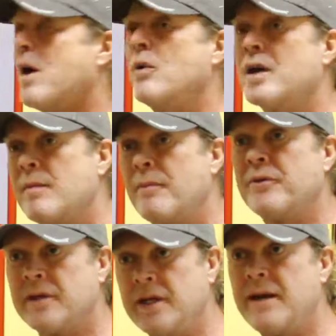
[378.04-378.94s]
want to come up
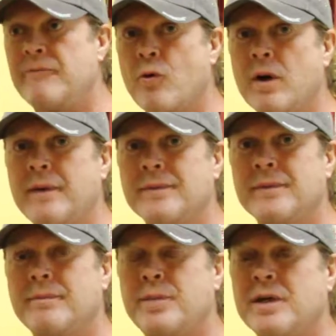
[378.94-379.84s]
with a name for it
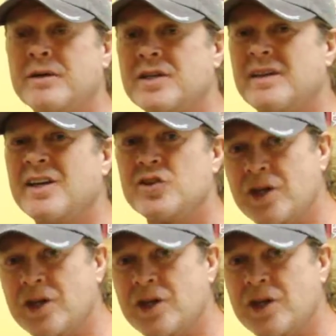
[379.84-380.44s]
because I think it should